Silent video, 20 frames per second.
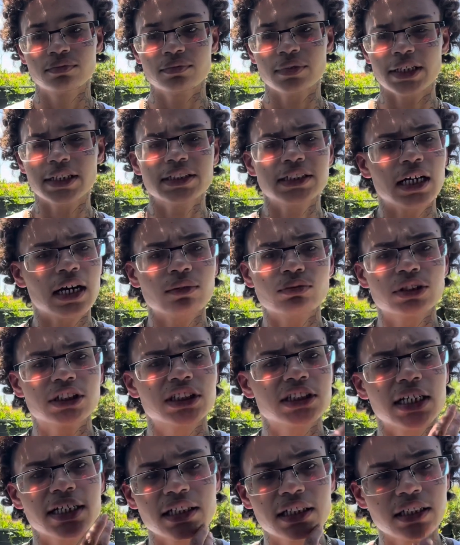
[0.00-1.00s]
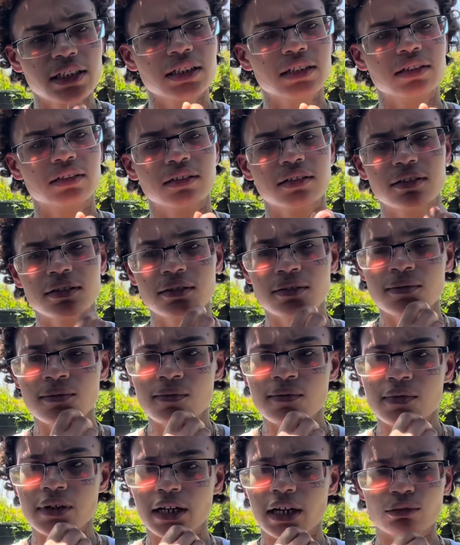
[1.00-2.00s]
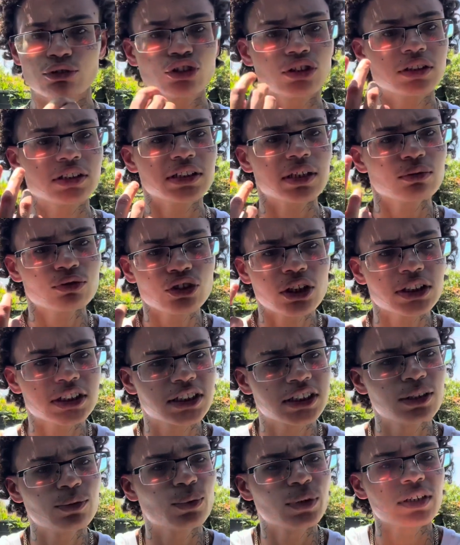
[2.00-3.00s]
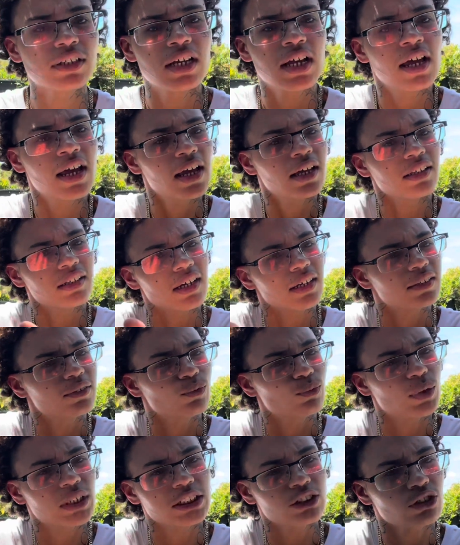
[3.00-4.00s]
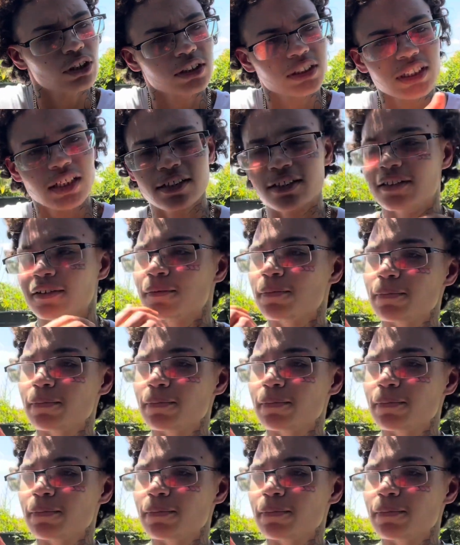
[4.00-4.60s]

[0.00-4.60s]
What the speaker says: And I was just taking it in. Cause I was trying to see what they trying to say.